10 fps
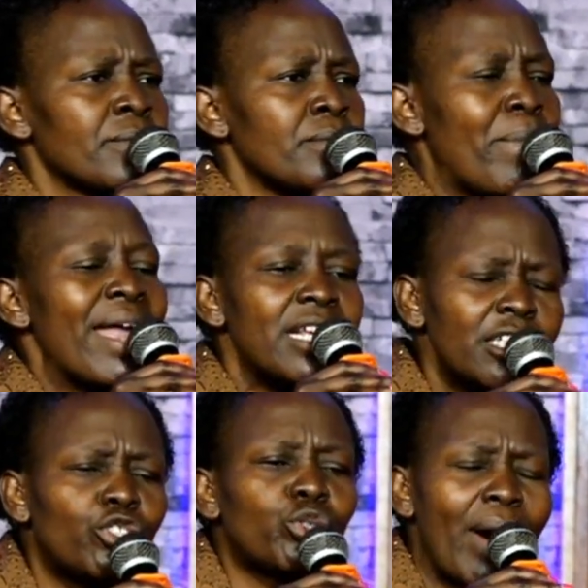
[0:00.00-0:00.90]
But
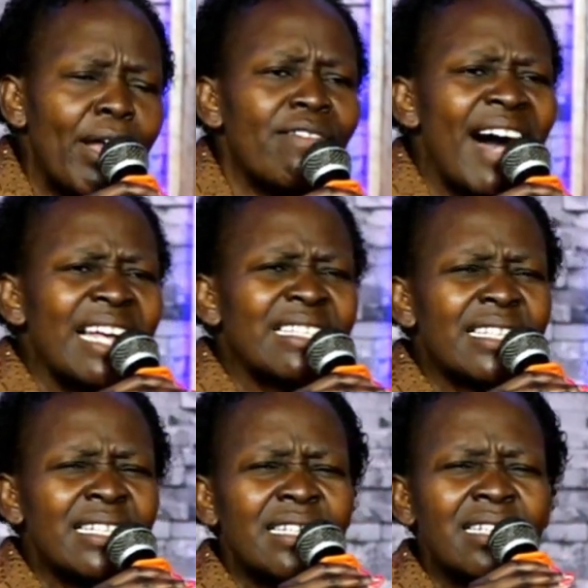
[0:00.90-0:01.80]
each one of
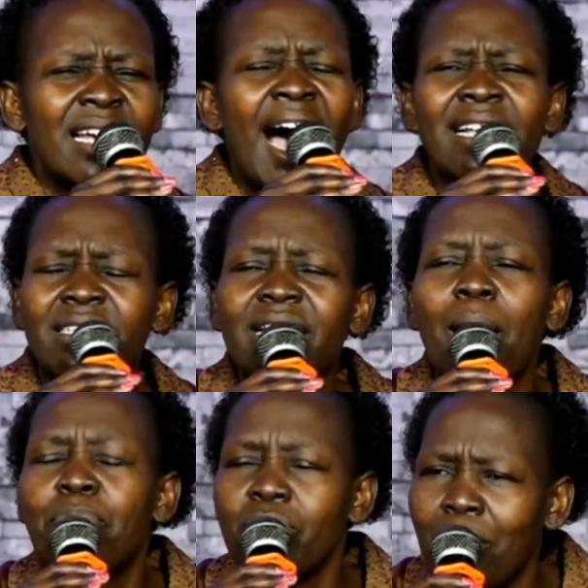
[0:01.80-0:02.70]
us has
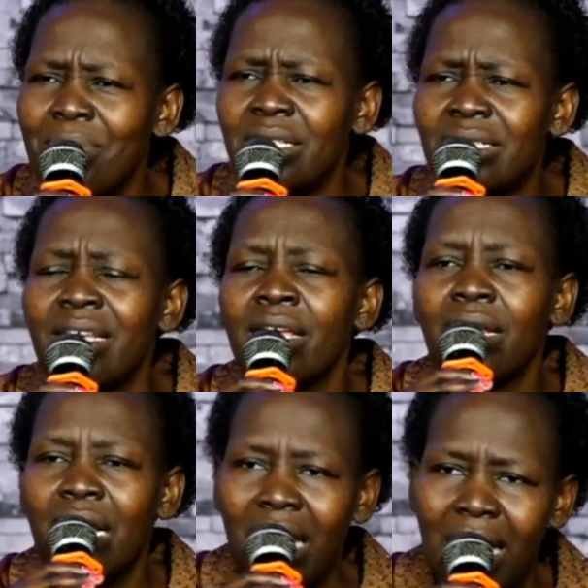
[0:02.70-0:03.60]
a promised
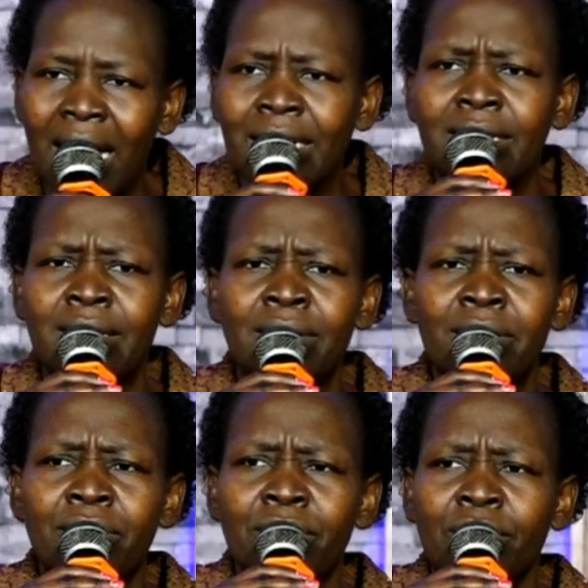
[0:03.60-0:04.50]
land.
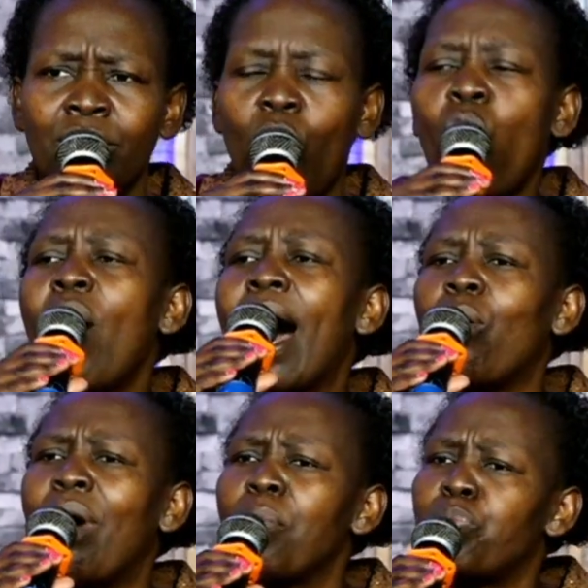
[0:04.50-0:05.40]
Oh,
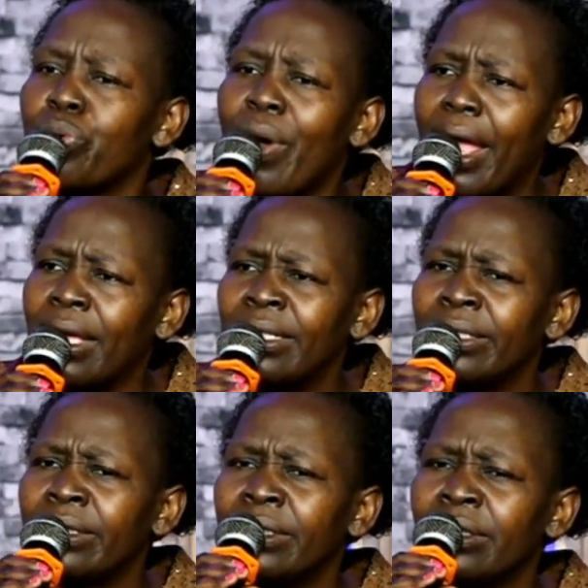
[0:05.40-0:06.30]
how I pray
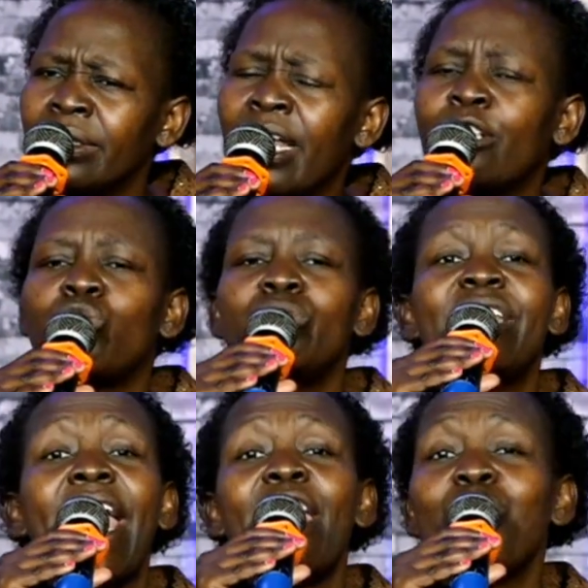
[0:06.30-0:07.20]
that
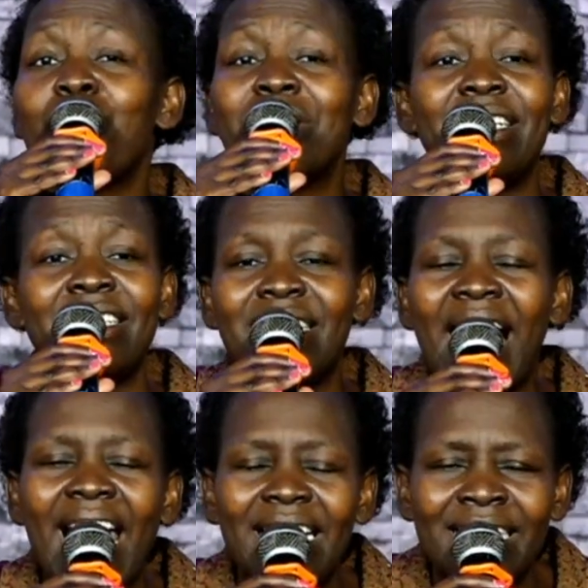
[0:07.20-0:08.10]
today you will
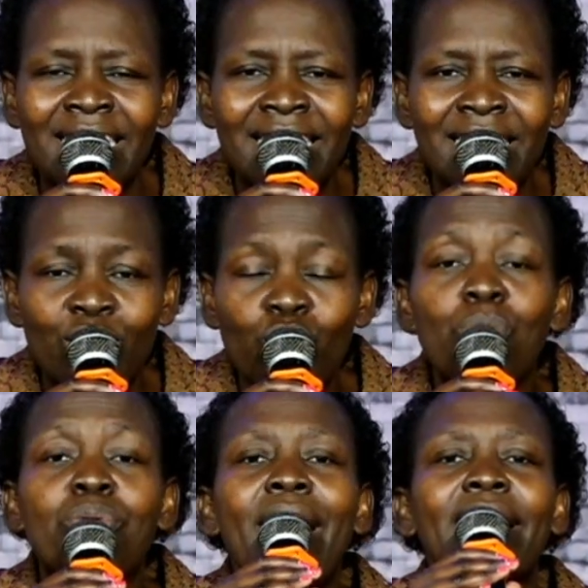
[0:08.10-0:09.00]
decide to
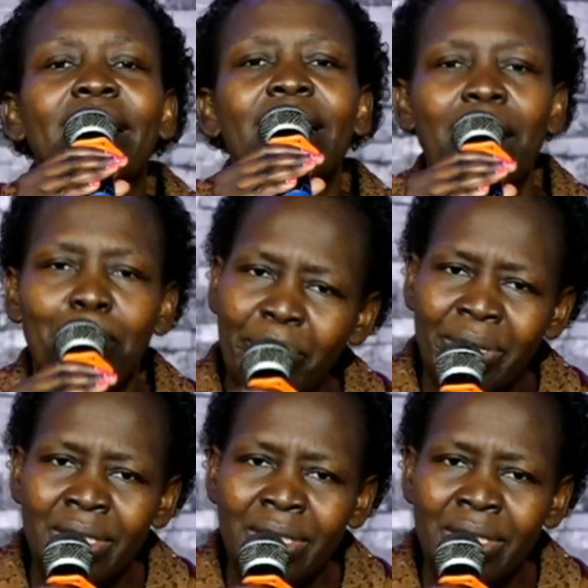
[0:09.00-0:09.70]
break camp.